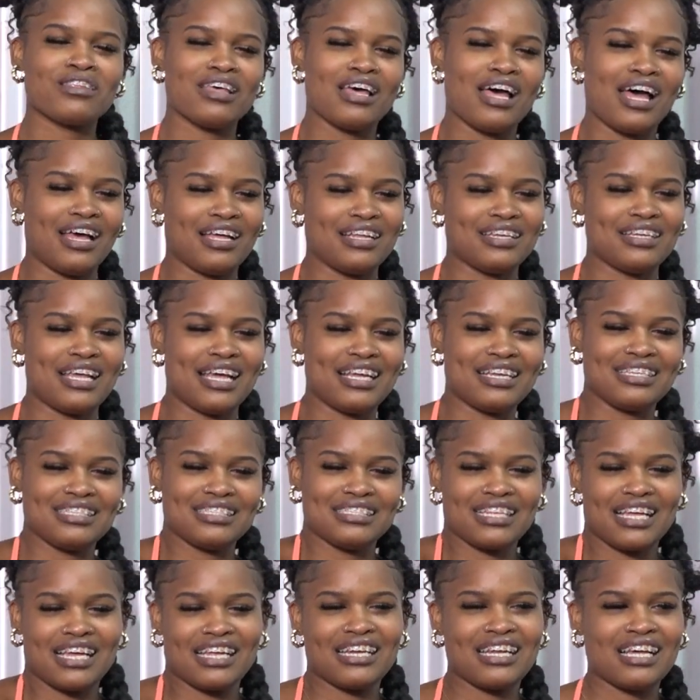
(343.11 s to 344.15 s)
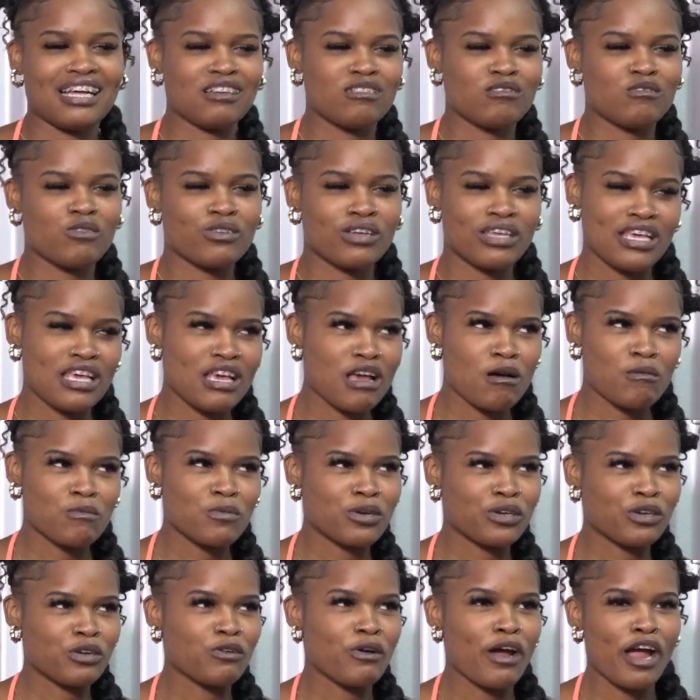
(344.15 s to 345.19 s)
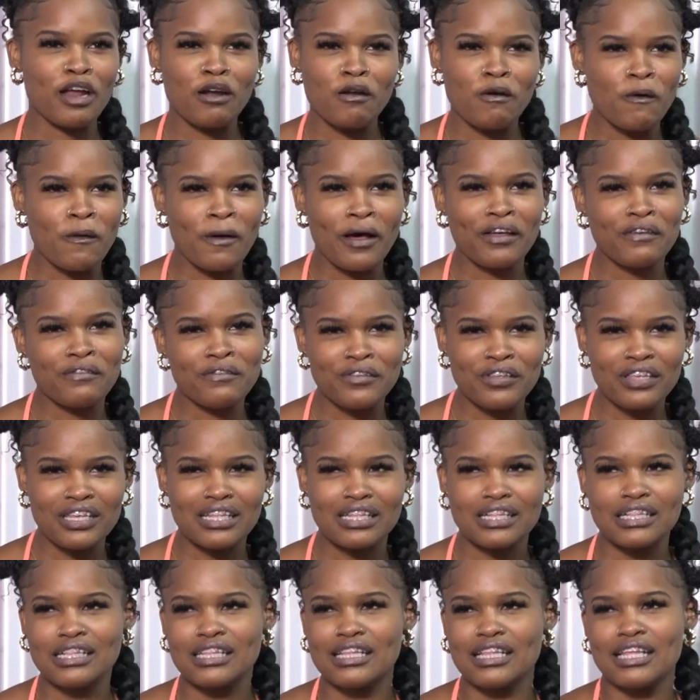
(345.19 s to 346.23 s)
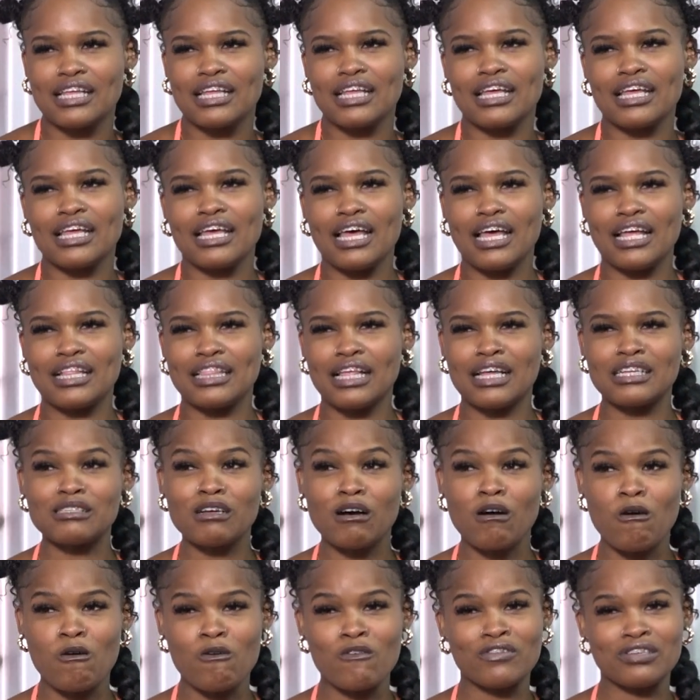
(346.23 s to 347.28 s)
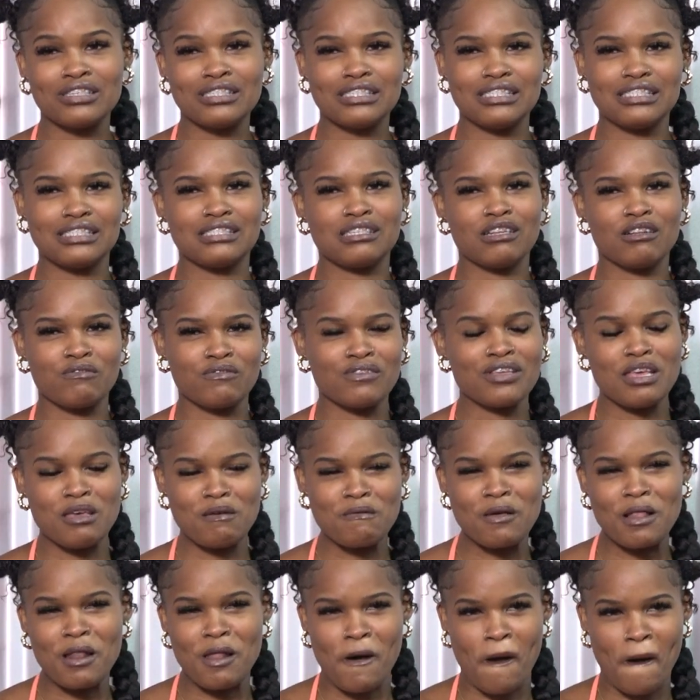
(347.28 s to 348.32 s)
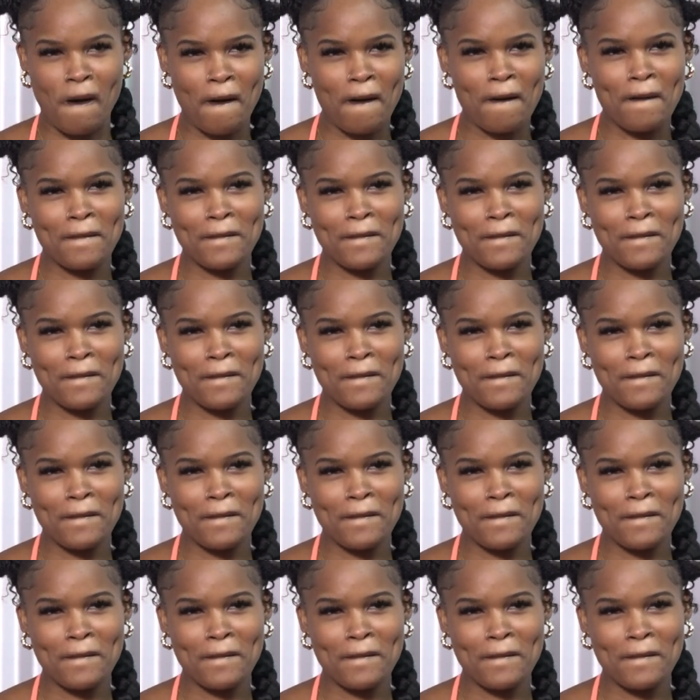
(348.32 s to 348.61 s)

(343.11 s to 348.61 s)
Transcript: And I decided that, okay, I'm going to write how I feel. And that's how Overseas Love came along.